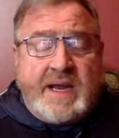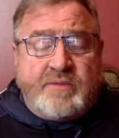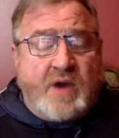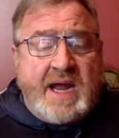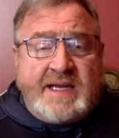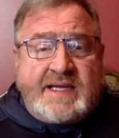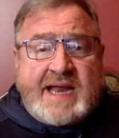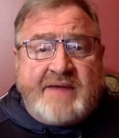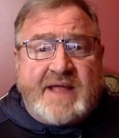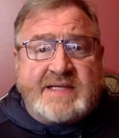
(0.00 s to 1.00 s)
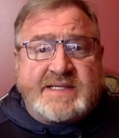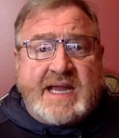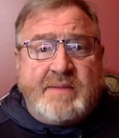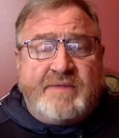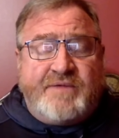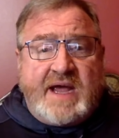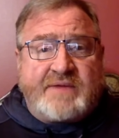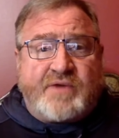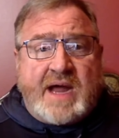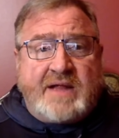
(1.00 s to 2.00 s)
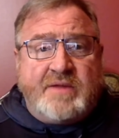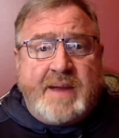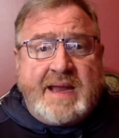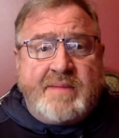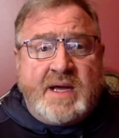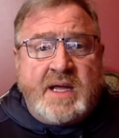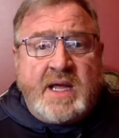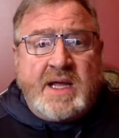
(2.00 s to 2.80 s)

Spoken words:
And Ryan could have that same effect for Alabama.